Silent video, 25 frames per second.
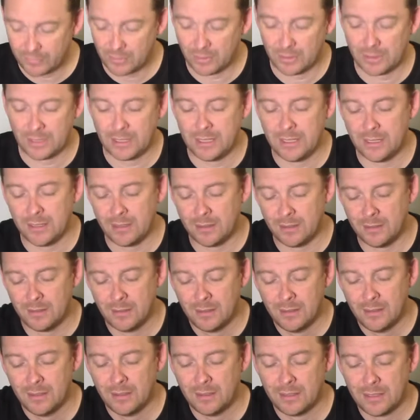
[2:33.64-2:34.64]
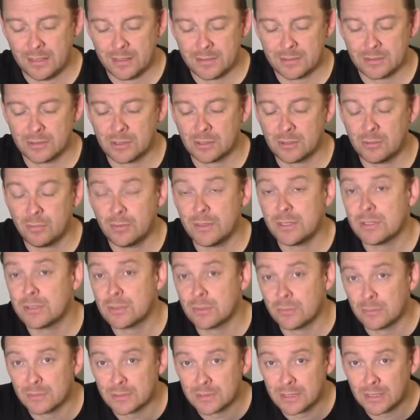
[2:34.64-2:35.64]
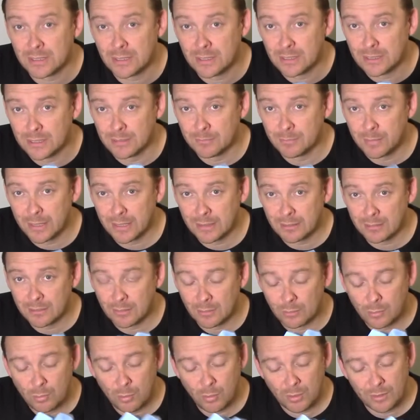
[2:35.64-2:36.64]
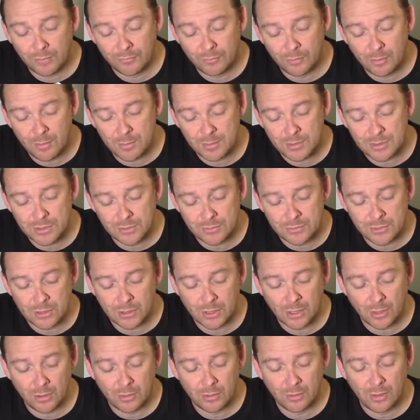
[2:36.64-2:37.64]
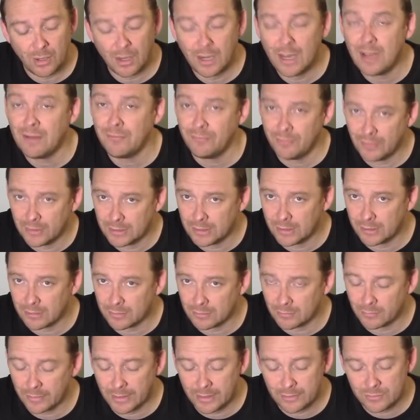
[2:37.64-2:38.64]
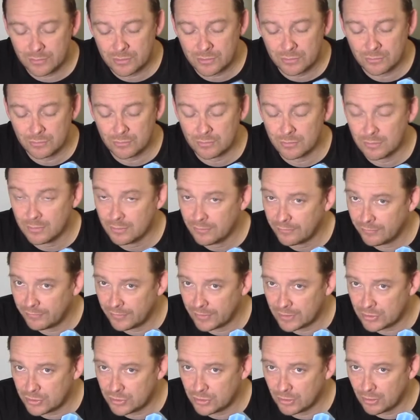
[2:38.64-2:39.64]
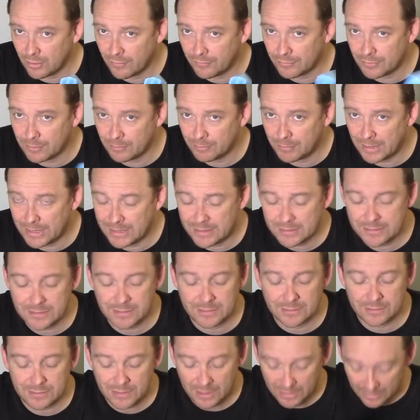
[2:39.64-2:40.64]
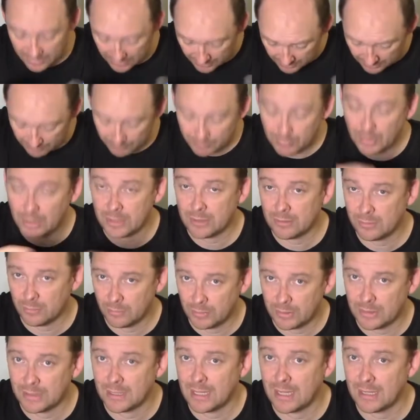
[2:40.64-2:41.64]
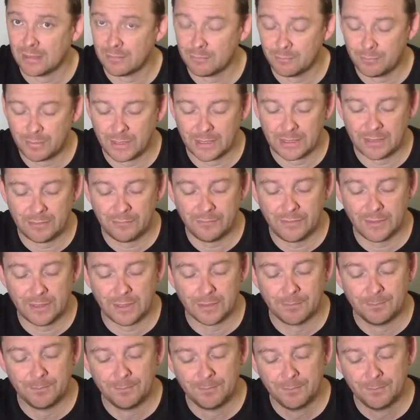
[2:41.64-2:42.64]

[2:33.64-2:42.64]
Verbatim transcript: got here is the crystals that I did back quite a few episodes ago. I have finally gotten around to finishing off the bases by doing that putty filler.